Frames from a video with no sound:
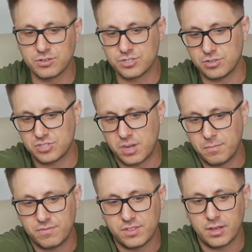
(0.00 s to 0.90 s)
So some
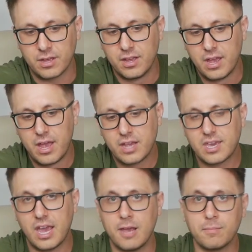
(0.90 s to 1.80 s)
of the
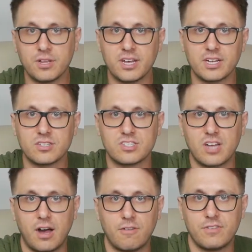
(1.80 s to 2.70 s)
cabling and
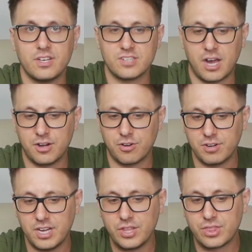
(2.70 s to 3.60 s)
stuff is
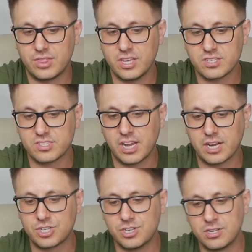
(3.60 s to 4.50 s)
underneath this
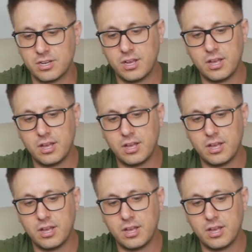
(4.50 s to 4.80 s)
section.